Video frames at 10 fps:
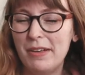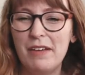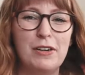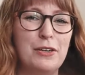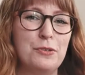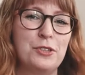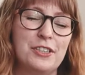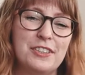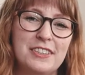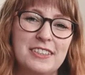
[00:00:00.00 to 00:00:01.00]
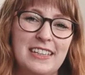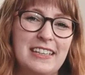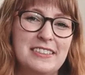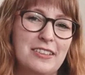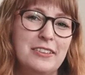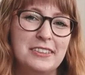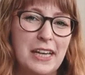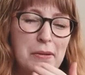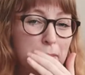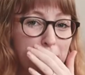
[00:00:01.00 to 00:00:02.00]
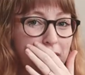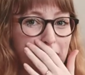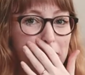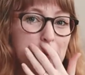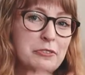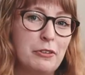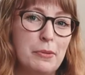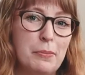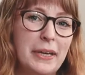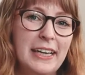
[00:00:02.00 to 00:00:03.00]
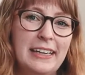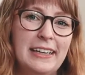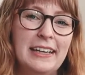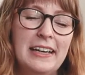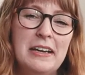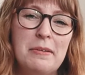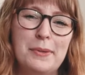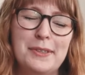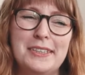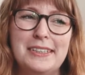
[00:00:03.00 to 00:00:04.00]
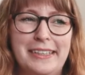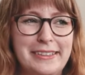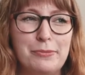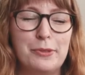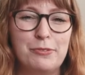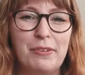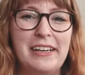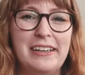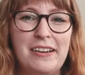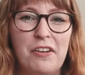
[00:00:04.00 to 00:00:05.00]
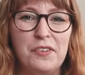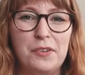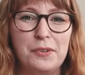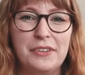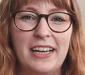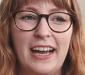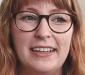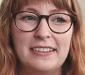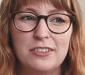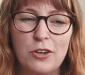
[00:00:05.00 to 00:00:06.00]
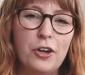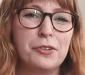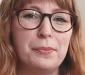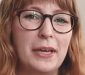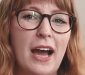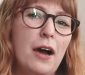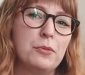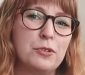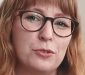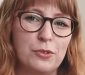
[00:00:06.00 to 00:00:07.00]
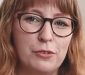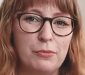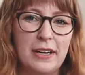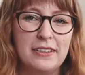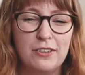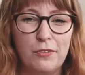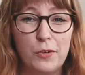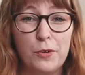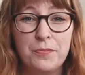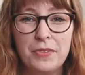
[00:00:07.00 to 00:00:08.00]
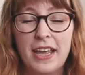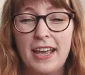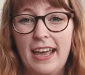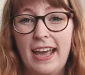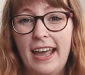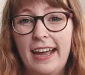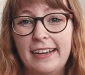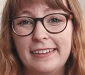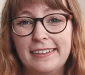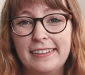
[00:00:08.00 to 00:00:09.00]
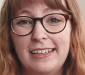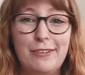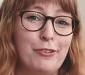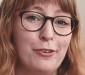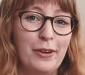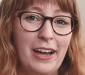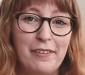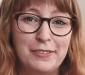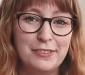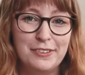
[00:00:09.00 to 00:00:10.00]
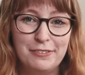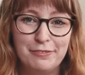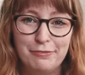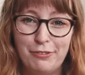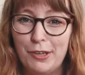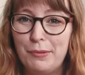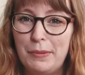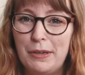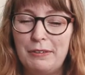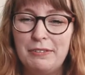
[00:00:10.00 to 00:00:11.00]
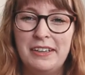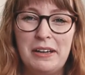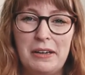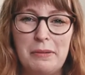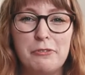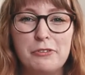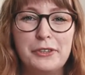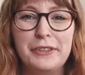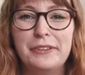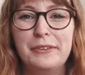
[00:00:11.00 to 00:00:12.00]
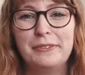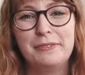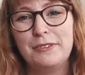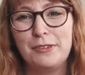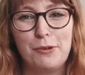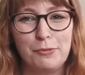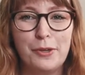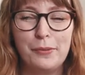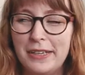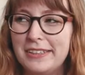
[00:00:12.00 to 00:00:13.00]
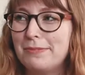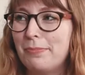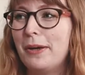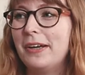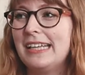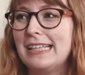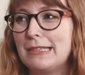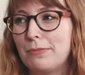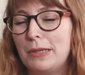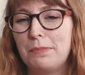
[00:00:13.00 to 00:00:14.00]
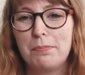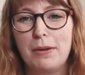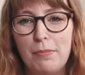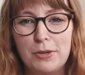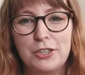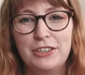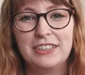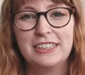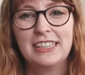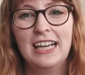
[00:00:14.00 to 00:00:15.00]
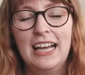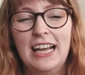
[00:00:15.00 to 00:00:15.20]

evolutions. It's not the same book that it was from the beginning, because this was really the novel that taught me how to sort of write a novel. And if you haven't followed me before, you don't know this, but it's with publishers.